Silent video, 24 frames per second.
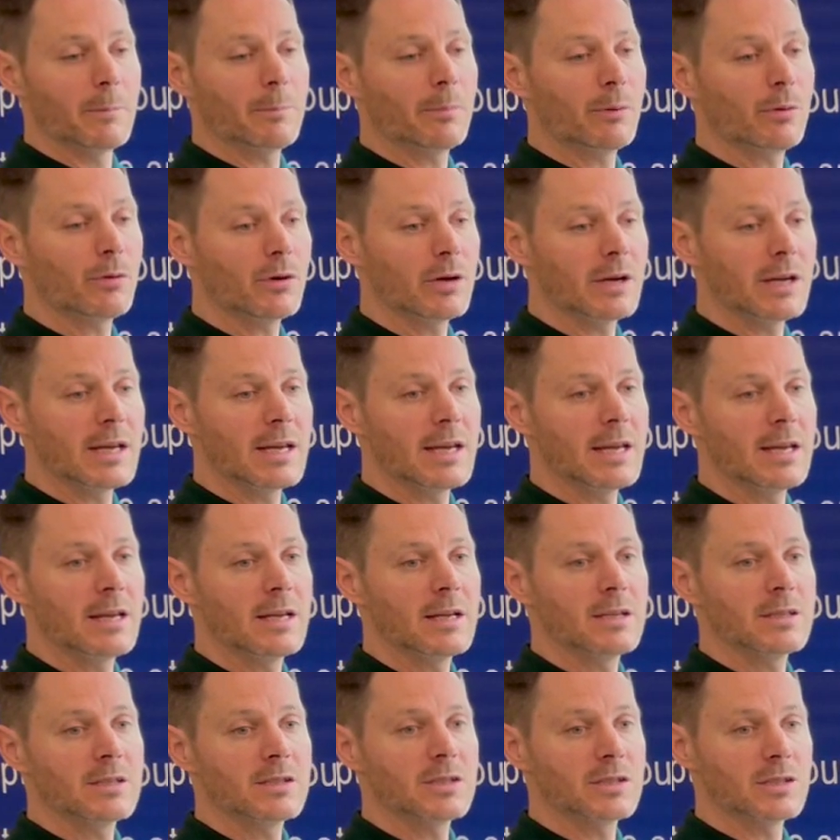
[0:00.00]

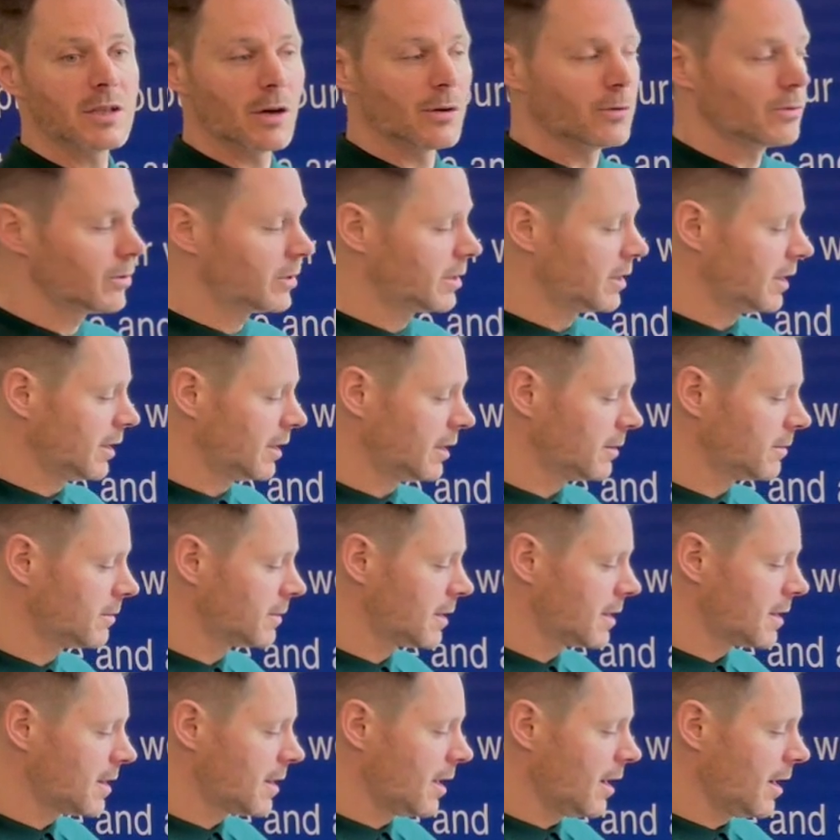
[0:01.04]
pre-solder
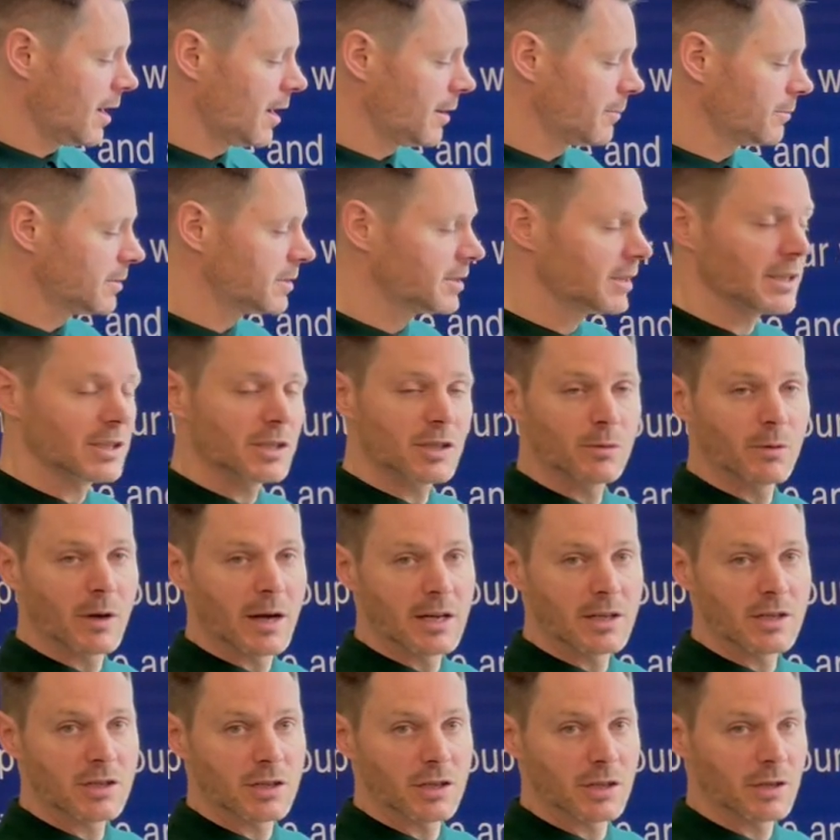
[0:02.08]

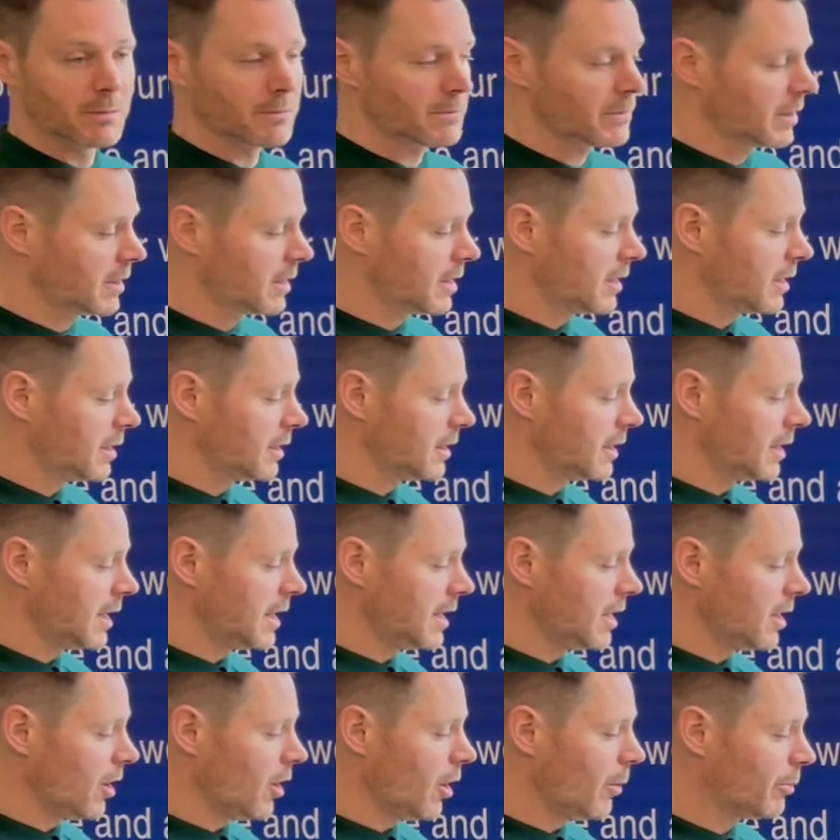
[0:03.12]
situation,
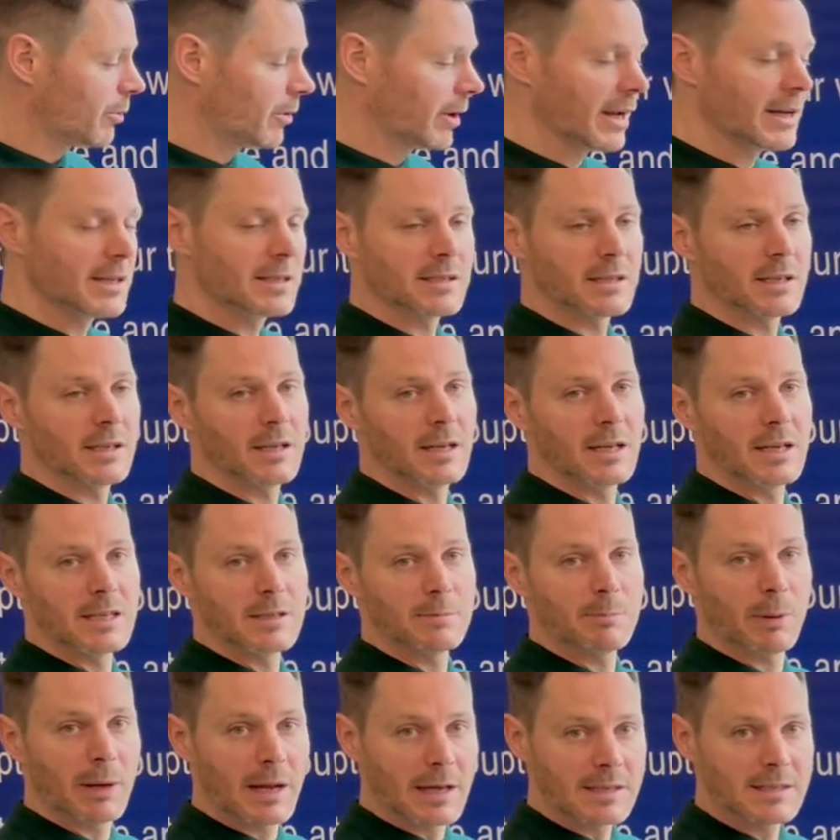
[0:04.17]
the operator is
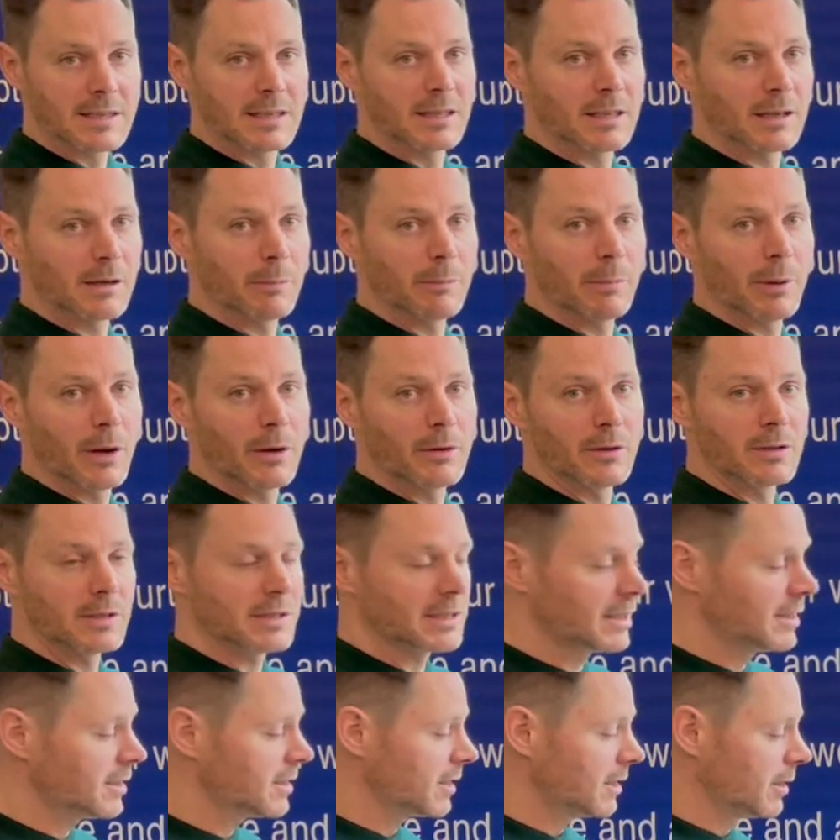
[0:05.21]
placing the
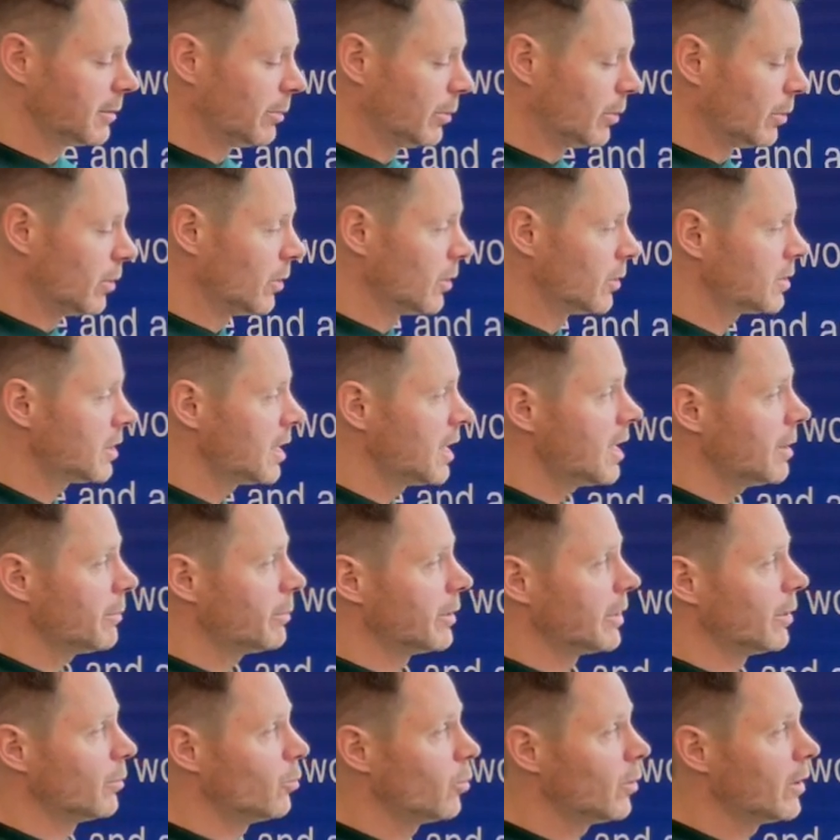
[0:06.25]
components into the board,
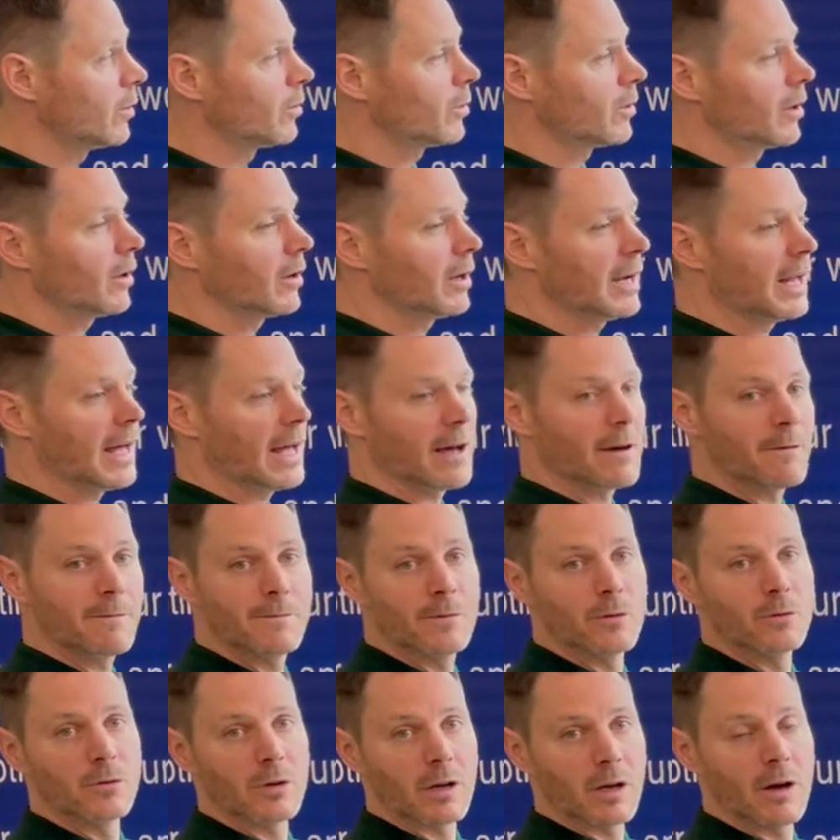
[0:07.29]
but it will not let a
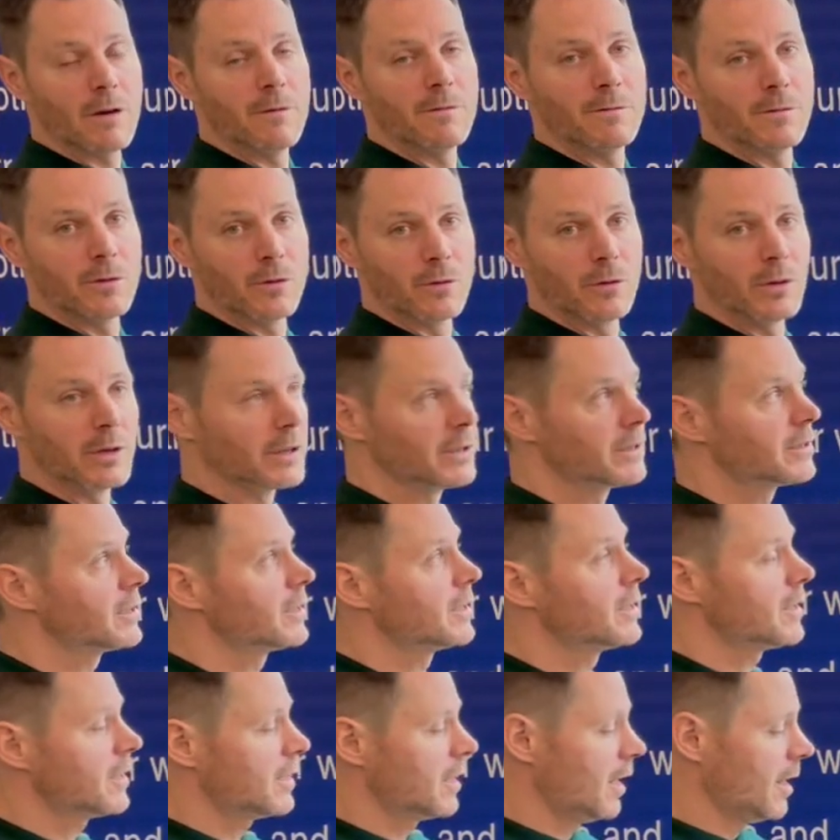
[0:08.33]
fault go forward
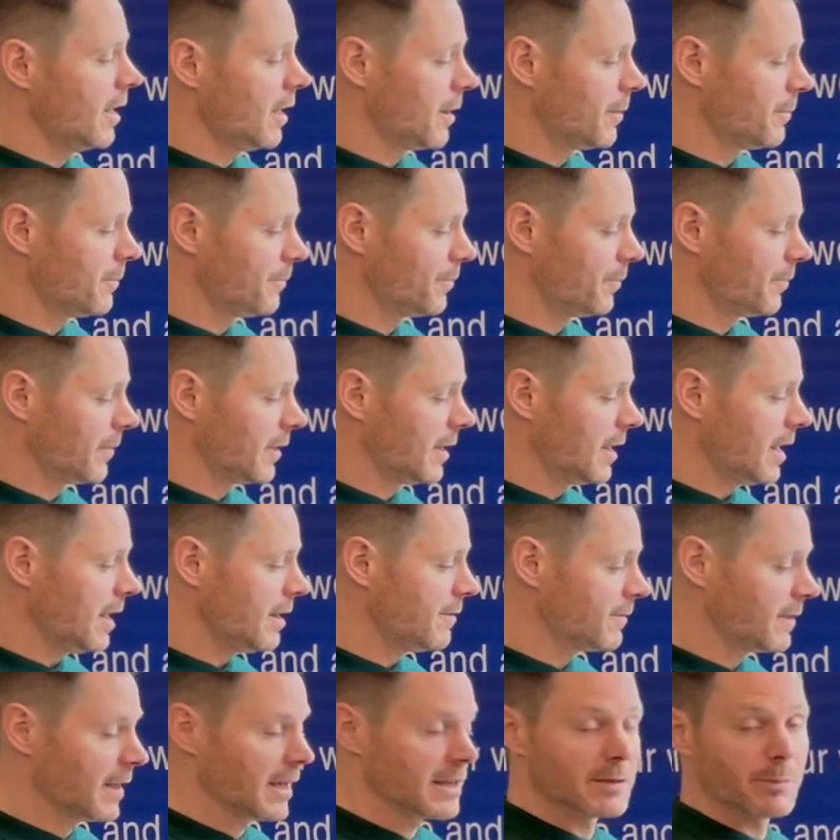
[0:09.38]

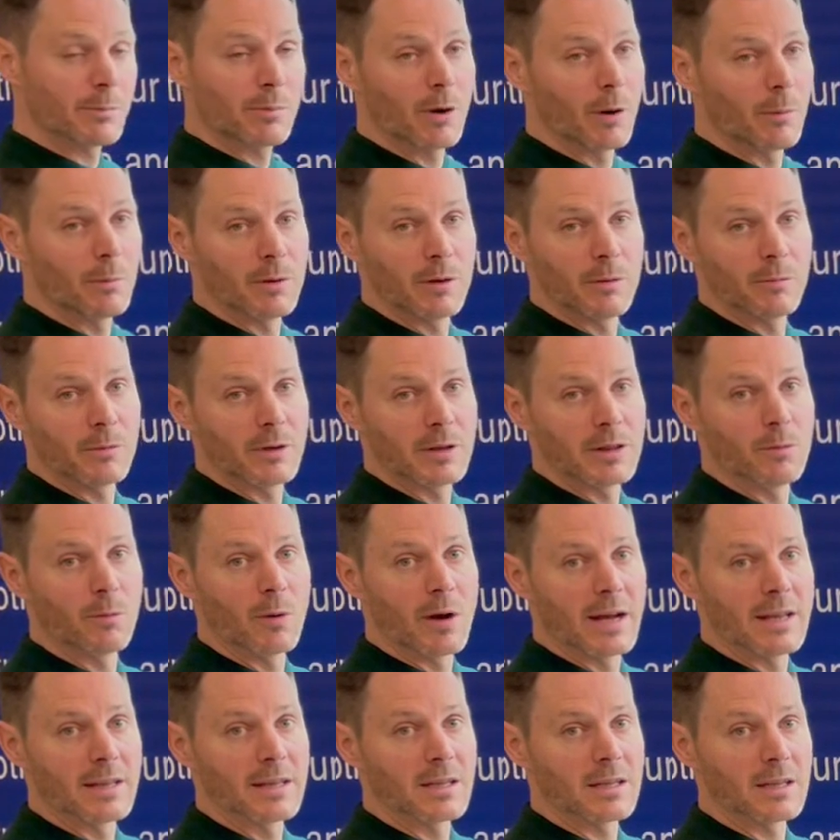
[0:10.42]
if there's a problem with the
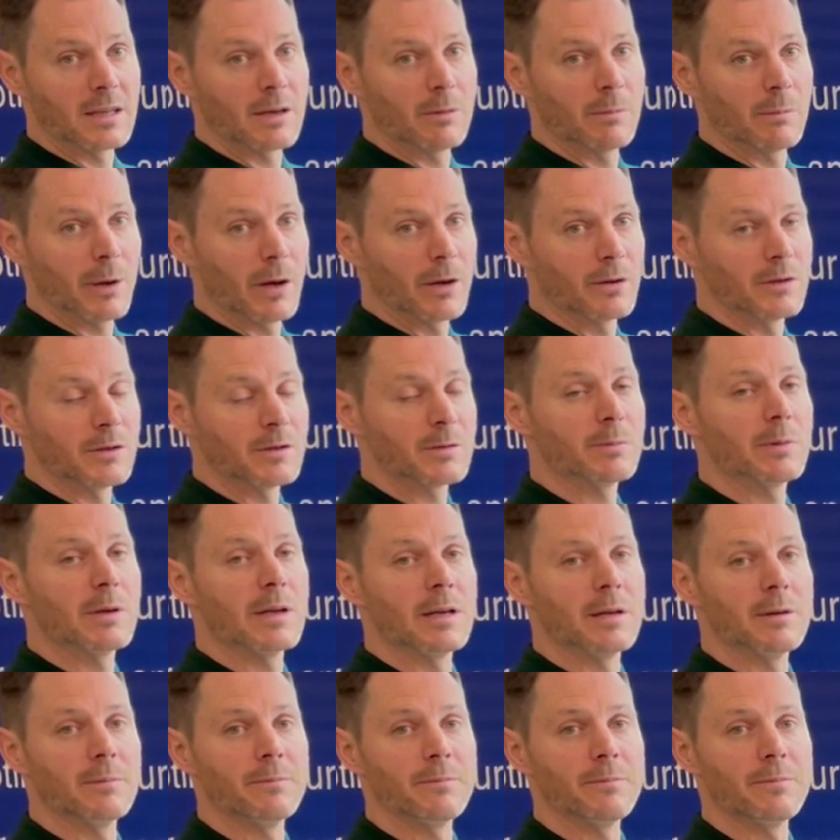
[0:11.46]
way that the component's
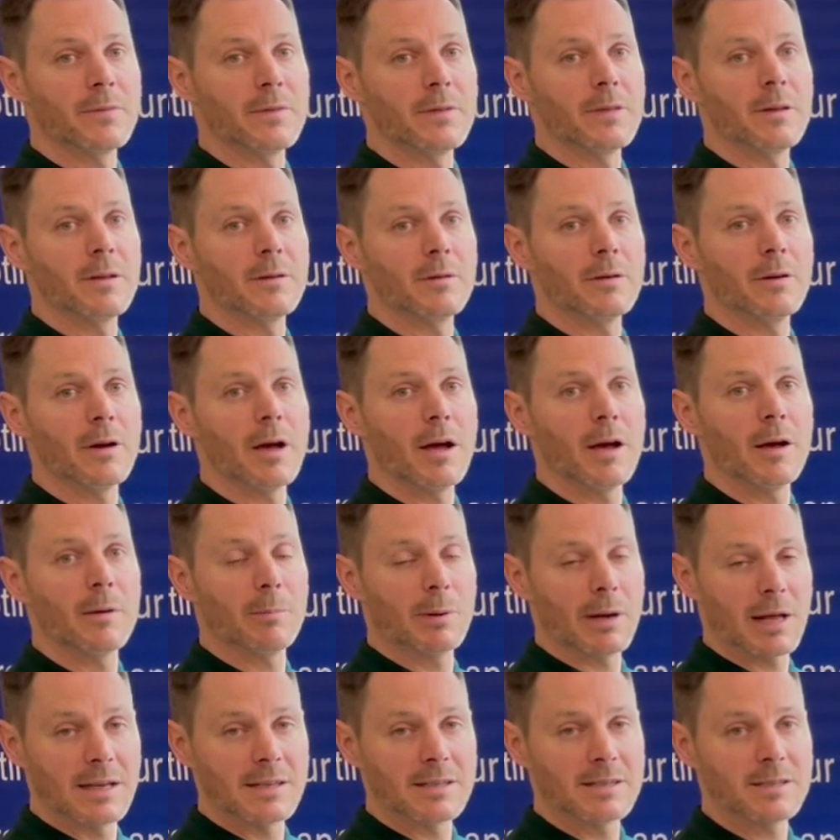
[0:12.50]
been
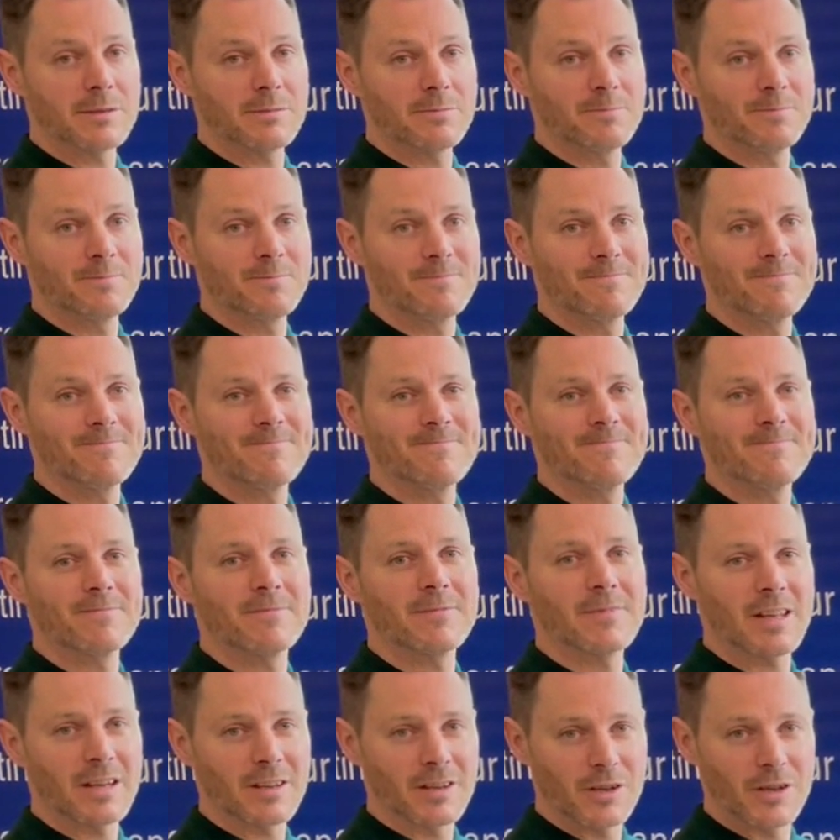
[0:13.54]
placed.
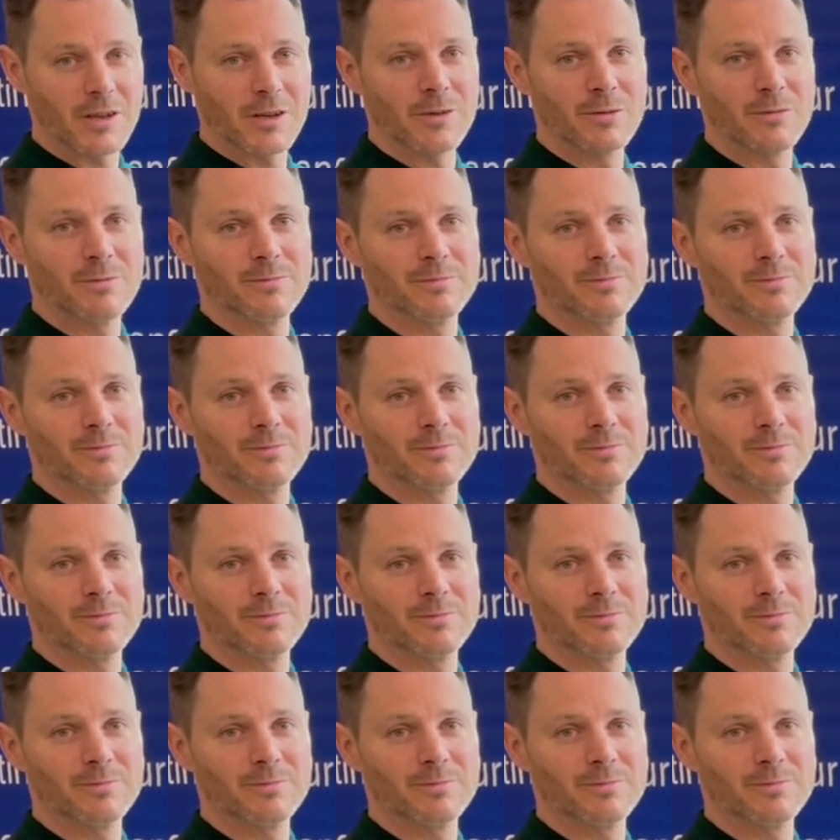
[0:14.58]
Thank you.